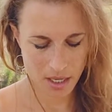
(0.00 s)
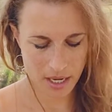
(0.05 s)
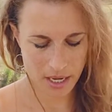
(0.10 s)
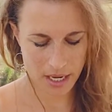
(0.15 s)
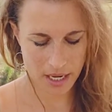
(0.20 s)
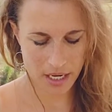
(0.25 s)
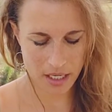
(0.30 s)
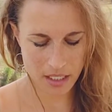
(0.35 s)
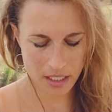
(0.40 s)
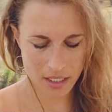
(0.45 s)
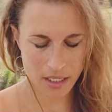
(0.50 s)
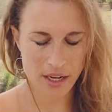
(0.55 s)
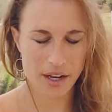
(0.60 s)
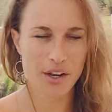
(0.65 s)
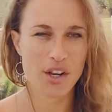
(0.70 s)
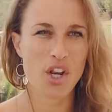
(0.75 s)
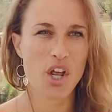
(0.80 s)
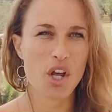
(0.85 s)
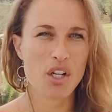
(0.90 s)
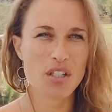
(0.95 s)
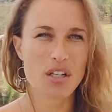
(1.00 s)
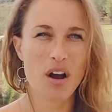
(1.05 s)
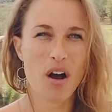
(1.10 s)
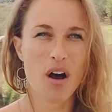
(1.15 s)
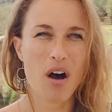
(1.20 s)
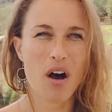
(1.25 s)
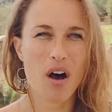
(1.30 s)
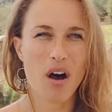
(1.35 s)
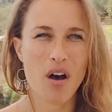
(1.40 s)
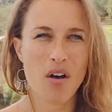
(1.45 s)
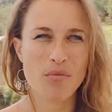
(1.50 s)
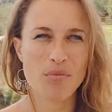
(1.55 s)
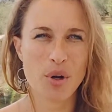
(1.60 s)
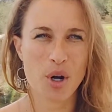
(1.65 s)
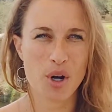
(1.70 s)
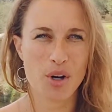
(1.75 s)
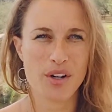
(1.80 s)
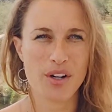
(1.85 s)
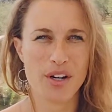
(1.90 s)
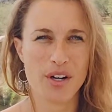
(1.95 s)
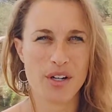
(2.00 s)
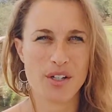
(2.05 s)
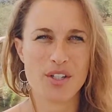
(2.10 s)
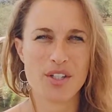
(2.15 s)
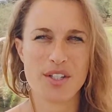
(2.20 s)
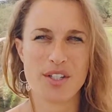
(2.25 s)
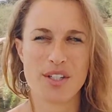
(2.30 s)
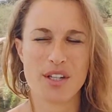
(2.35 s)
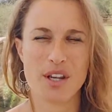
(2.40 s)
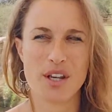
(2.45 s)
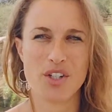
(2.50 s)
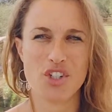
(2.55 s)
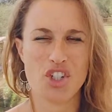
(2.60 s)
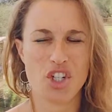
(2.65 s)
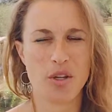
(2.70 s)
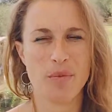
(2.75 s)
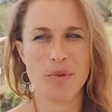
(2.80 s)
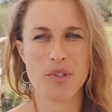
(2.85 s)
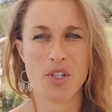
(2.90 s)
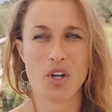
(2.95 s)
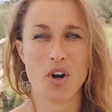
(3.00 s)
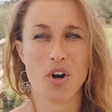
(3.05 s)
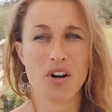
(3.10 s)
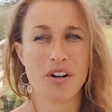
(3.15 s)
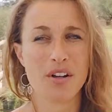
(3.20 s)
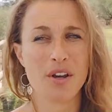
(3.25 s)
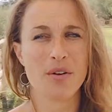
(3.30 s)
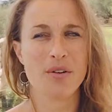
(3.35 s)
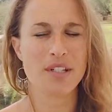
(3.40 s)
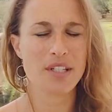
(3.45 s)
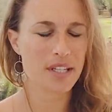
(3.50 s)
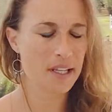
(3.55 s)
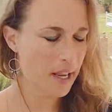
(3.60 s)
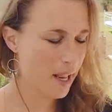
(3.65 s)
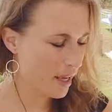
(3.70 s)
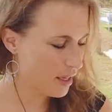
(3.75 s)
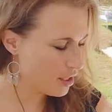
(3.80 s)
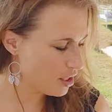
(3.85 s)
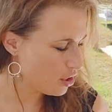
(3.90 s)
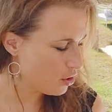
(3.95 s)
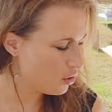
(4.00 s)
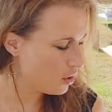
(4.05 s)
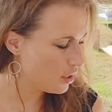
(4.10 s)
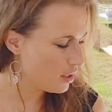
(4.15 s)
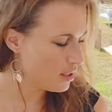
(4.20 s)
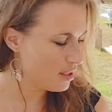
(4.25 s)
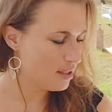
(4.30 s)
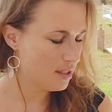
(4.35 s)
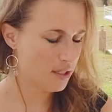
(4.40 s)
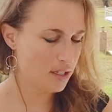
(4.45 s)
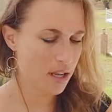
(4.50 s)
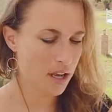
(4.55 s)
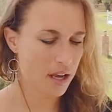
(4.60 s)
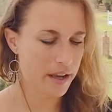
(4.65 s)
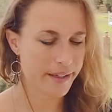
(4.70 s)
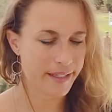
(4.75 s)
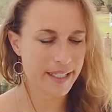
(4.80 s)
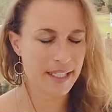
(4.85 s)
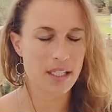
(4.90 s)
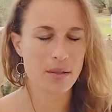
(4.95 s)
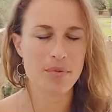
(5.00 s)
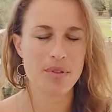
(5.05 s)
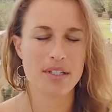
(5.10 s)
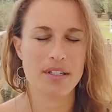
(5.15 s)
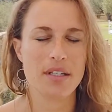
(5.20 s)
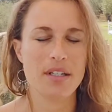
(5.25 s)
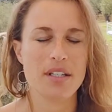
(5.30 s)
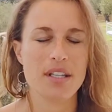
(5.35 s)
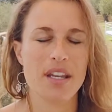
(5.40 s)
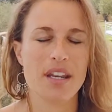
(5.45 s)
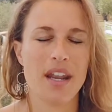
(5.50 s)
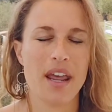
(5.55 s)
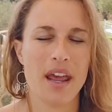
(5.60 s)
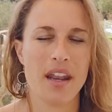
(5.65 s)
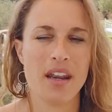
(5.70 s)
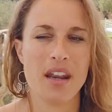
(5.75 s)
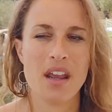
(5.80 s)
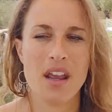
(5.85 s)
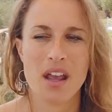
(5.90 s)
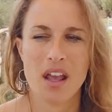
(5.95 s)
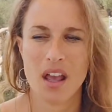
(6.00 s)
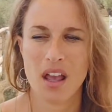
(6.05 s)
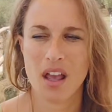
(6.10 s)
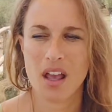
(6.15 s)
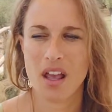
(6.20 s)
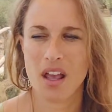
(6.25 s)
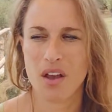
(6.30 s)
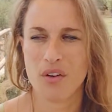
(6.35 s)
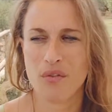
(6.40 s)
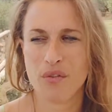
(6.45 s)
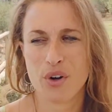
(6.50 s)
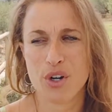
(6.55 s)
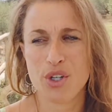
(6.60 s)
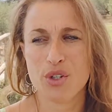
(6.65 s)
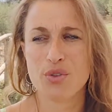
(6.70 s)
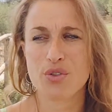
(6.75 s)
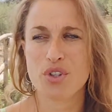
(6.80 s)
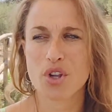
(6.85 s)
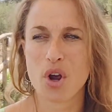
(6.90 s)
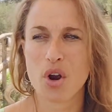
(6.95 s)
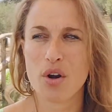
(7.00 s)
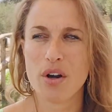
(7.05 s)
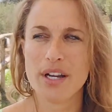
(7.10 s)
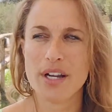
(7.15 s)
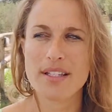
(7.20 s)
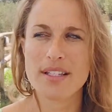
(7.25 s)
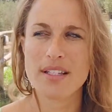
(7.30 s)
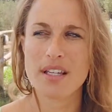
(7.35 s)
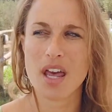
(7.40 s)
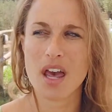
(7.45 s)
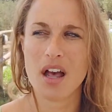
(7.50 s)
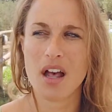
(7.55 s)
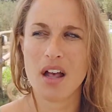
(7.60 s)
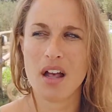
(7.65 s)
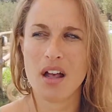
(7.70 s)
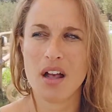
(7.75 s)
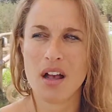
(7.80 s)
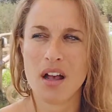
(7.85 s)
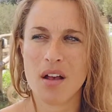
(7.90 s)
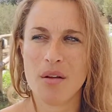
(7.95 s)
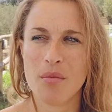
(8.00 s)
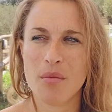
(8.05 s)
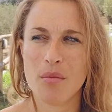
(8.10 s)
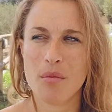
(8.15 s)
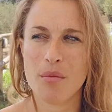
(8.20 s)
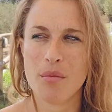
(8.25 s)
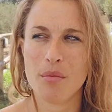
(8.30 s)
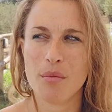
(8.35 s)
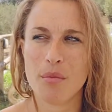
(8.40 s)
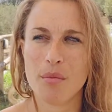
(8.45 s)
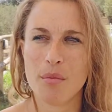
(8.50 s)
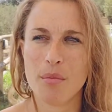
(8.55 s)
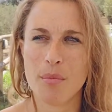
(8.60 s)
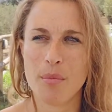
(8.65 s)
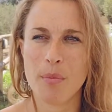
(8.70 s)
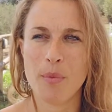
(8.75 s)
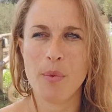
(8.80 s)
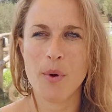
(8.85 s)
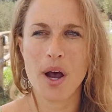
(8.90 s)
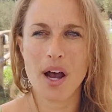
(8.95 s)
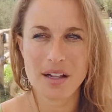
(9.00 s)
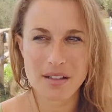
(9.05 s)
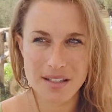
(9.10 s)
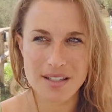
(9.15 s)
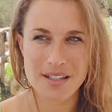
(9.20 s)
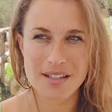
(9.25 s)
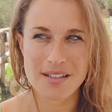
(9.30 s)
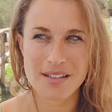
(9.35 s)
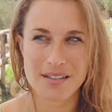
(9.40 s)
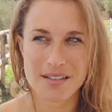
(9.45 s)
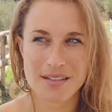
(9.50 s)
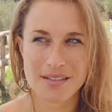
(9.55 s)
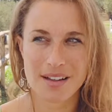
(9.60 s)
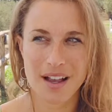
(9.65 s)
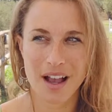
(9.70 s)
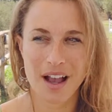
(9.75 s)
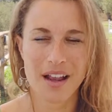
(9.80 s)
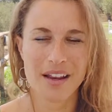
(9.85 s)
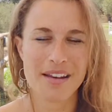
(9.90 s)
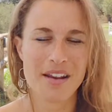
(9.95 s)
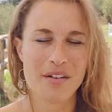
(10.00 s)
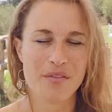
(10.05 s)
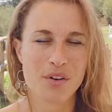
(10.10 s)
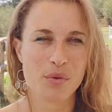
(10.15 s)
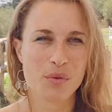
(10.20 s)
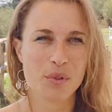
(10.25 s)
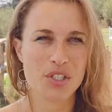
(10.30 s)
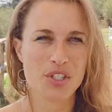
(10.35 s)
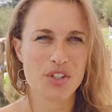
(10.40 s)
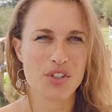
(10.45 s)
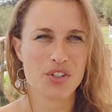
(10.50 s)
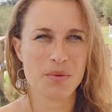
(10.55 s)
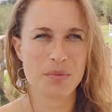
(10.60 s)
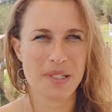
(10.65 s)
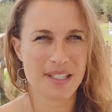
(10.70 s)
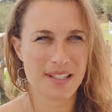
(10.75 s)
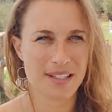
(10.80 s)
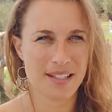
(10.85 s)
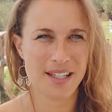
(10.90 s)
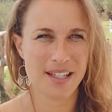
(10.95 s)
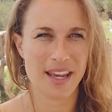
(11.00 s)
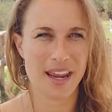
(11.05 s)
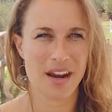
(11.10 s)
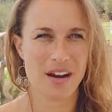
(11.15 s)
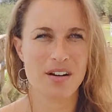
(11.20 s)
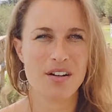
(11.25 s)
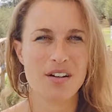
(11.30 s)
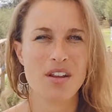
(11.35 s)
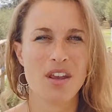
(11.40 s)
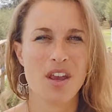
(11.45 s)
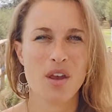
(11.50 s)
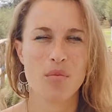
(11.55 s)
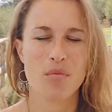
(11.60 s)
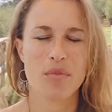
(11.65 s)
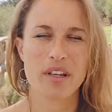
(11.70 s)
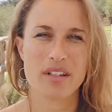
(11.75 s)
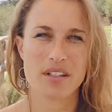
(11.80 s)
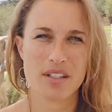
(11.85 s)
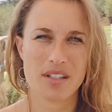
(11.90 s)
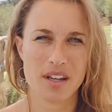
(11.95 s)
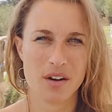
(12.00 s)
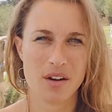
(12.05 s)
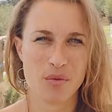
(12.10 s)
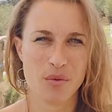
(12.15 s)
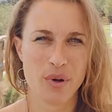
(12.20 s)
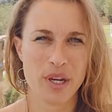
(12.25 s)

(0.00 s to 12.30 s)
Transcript: And not all partnerships are going to last during this eclipse season. And for you, Taurus, but I never want you to be scared, because